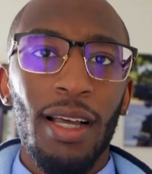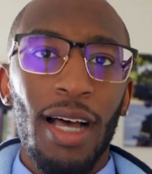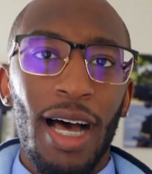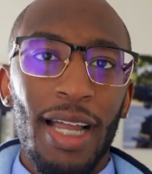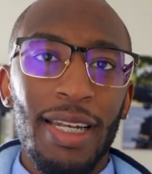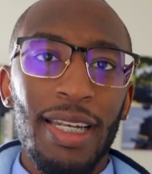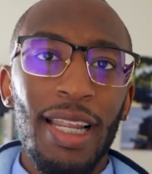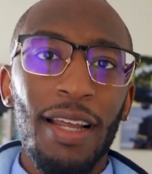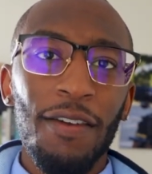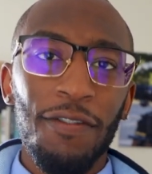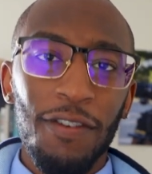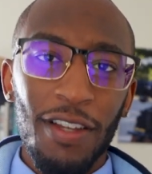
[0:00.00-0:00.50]
I
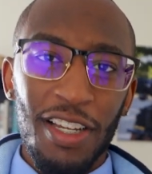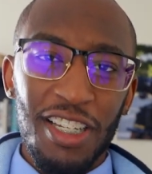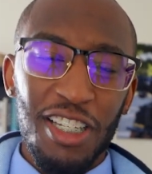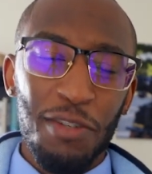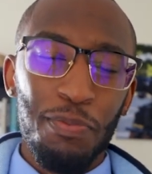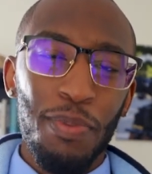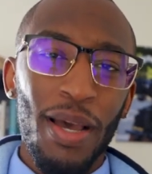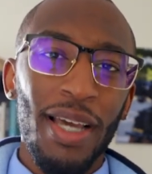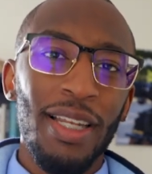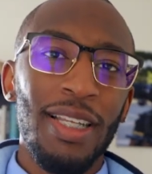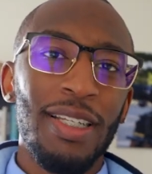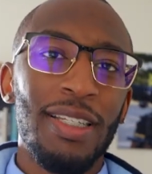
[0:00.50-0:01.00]
definitely
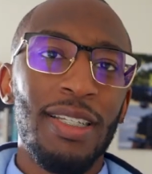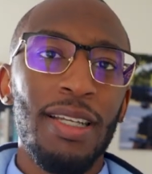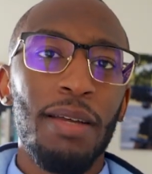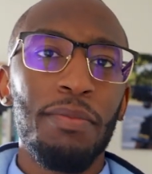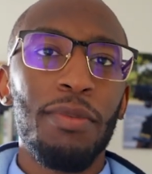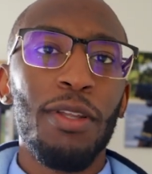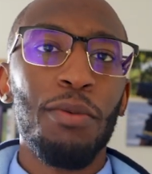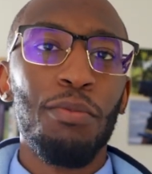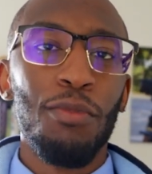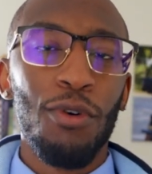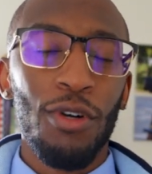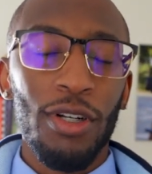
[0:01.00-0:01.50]
expected
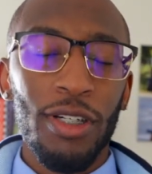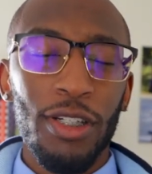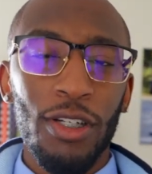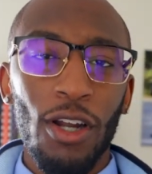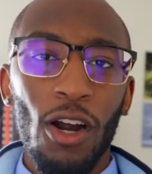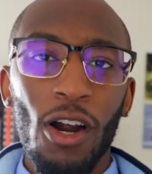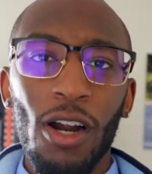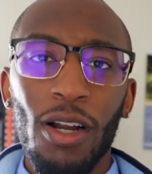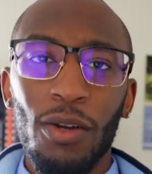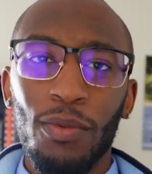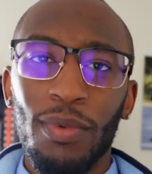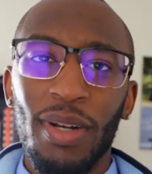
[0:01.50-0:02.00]
something more
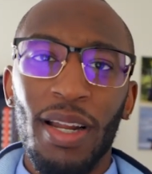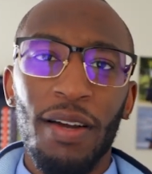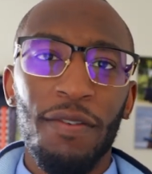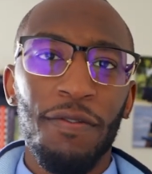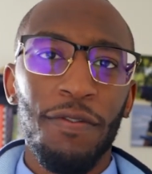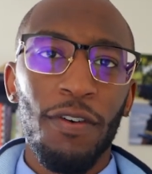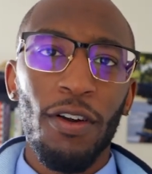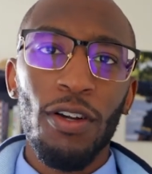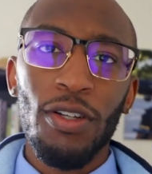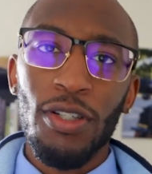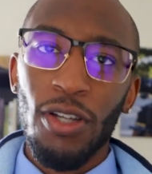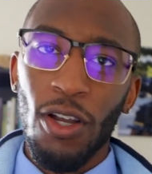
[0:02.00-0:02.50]
dark when I
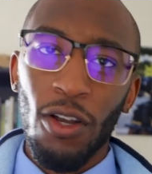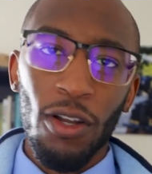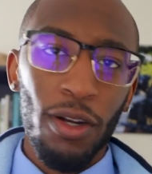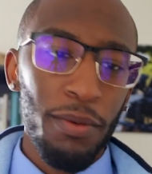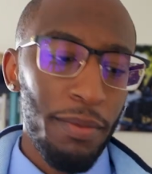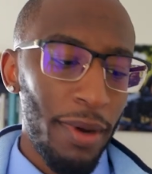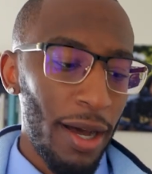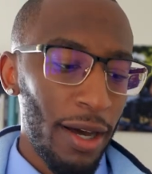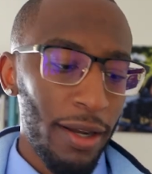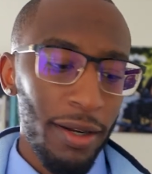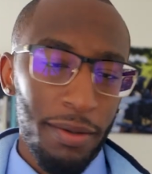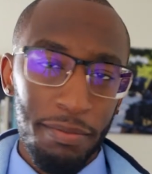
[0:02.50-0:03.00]
first heard
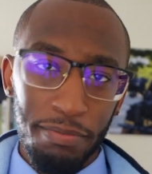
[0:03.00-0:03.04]
about